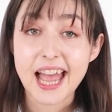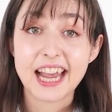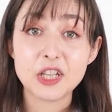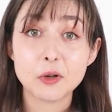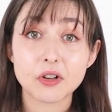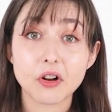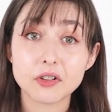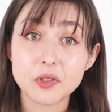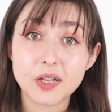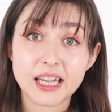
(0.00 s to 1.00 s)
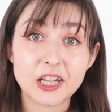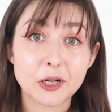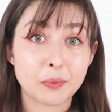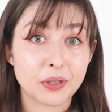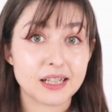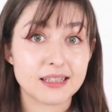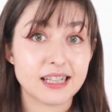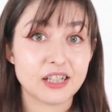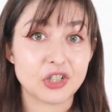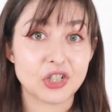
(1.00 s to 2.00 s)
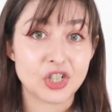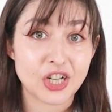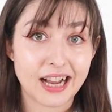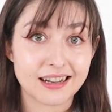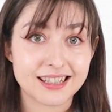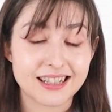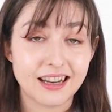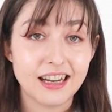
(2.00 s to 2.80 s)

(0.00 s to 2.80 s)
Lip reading: and you can also get your pronunciation checked.